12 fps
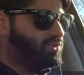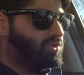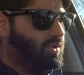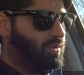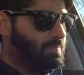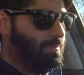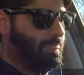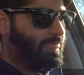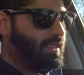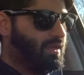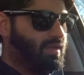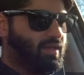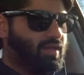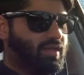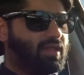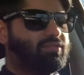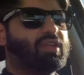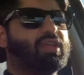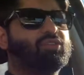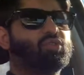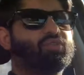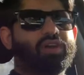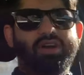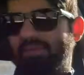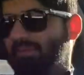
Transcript: So loving it so far.